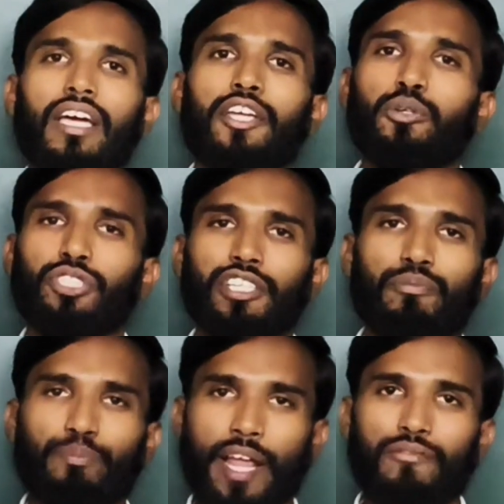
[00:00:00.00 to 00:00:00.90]
using
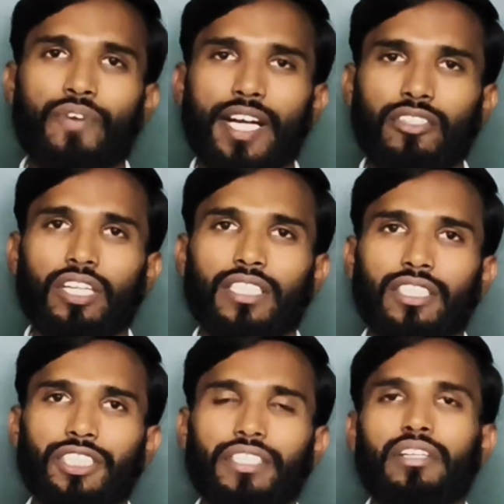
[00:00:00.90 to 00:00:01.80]
prime
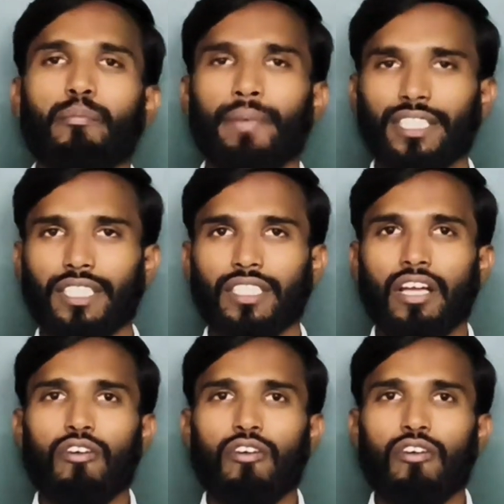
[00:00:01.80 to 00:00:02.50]
factorization method.